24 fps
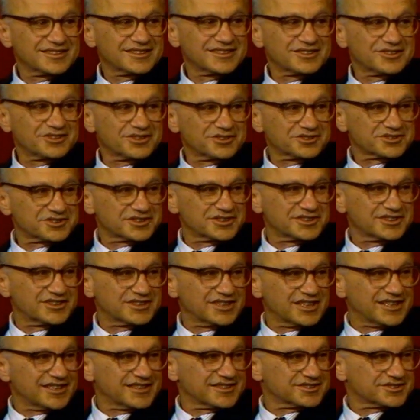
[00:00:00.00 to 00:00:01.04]
Those are
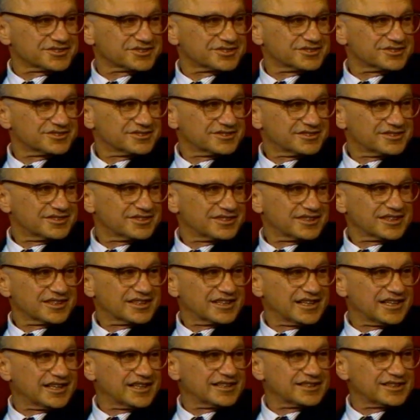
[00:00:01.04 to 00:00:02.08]
details. They
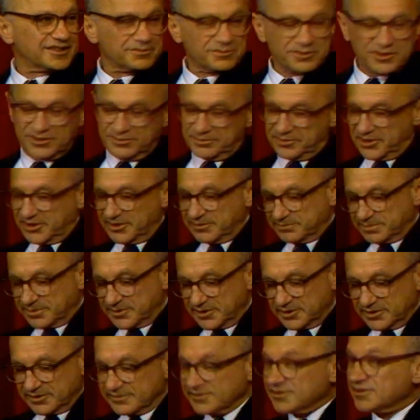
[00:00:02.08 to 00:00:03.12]
can and will be
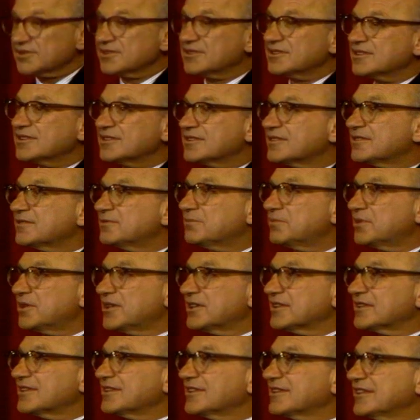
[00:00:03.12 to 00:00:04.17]
improved.
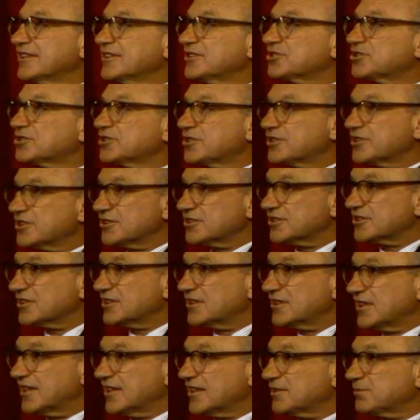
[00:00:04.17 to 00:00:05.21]
But insurance
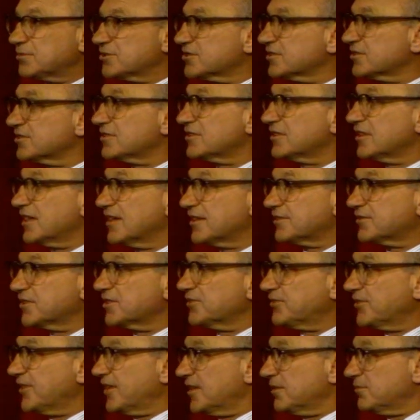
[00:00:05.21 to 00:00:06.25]
enables every
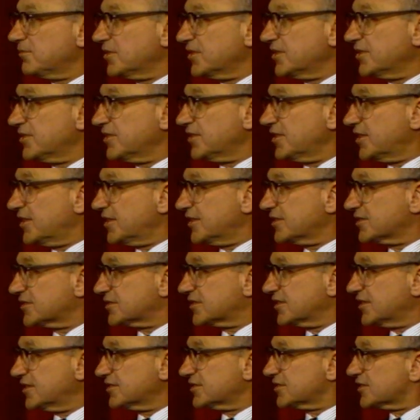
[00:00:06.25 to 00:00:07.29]
family in the United
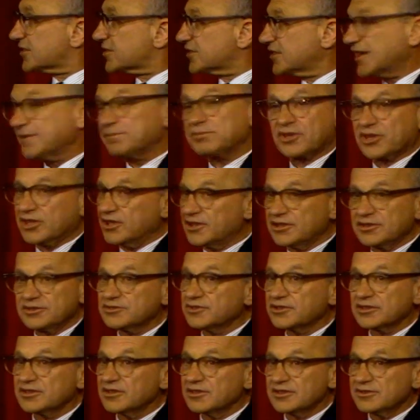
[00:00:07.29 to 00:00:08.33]
States, except those
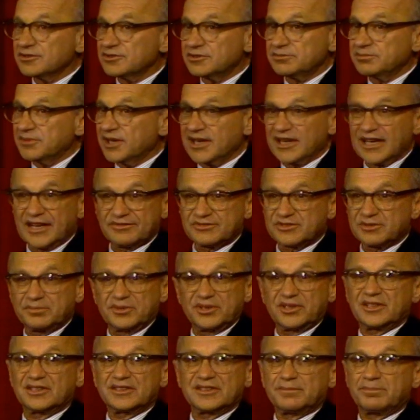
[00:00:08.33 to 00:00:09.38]
who may have to be
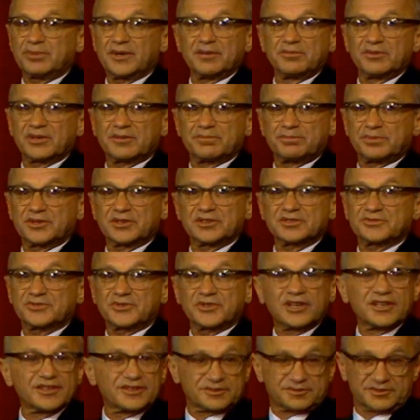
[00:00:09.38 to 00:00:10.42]
on the public purse for
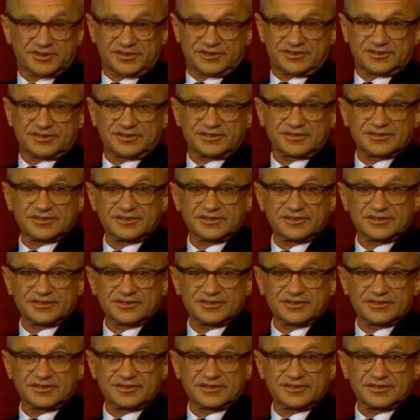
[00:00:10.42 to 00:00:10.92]
other reasons